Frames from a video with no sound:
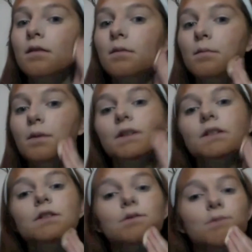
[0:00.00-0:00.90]
But
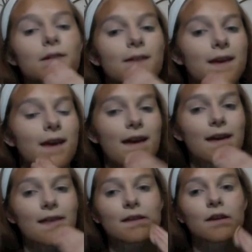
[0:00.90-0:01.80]
just really get
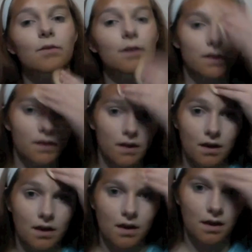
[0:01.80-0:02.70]
in there with
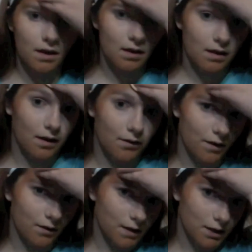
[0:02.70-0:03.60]
that
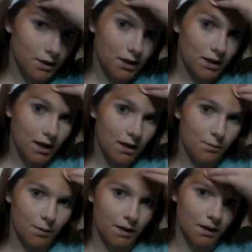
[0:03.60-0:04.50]
foundation and
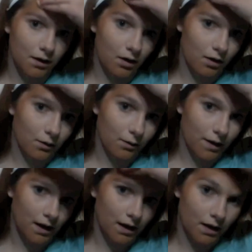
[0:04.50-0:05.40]
blend it all the
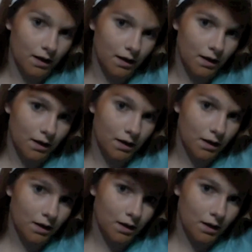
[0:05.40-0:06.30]
way
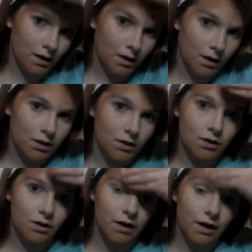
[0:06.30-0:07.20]
to
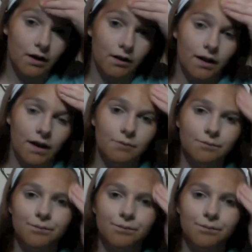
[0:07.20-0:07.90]
your hairline.